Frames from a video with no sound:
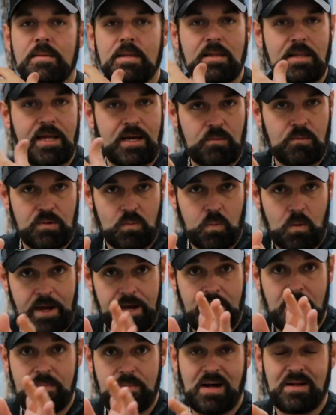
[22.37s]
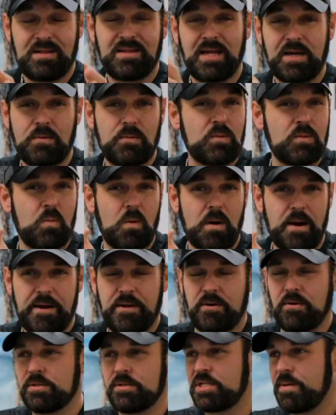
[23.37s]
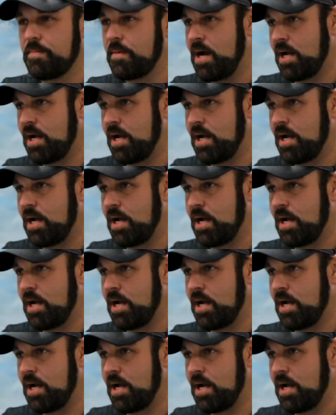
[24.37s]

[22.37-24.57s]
liquid white, about liquid white or some